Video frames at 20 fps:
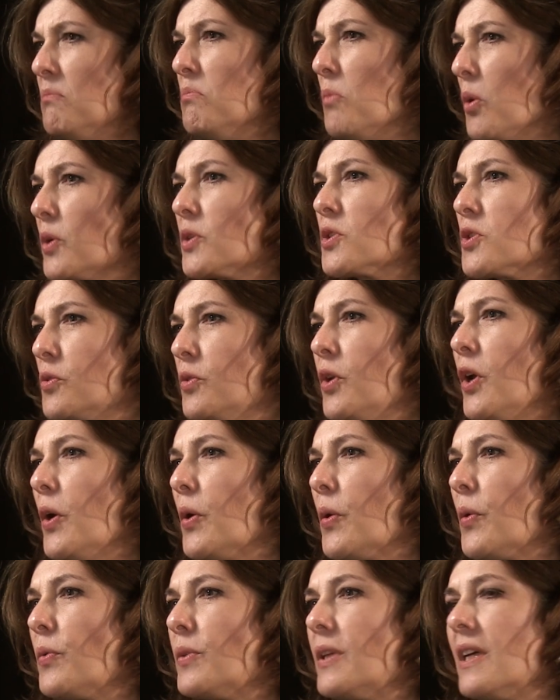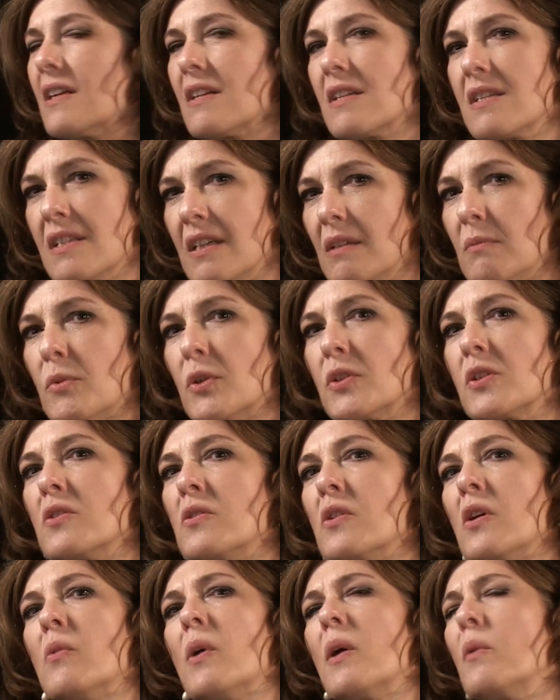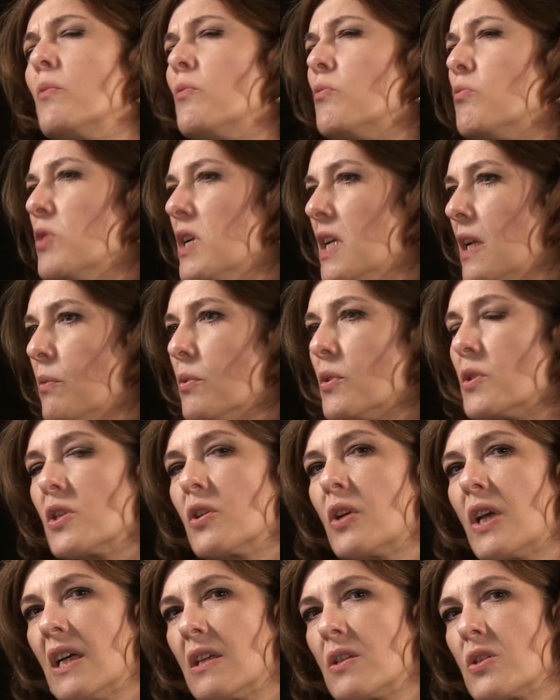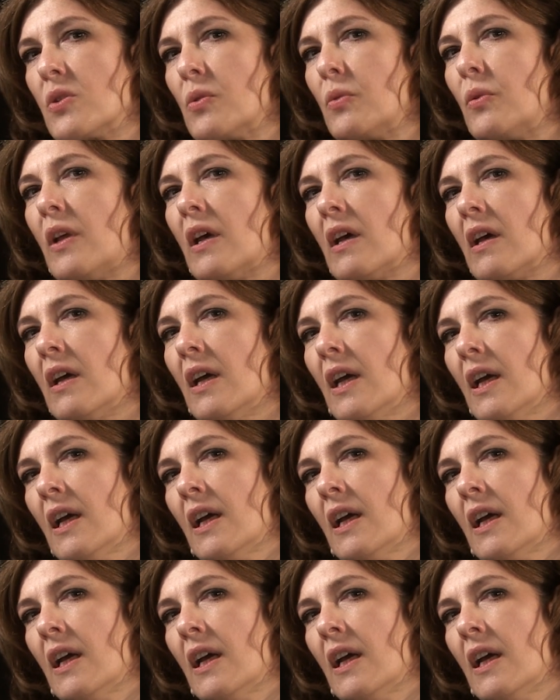more to know. There's still more to know. I really want to get to the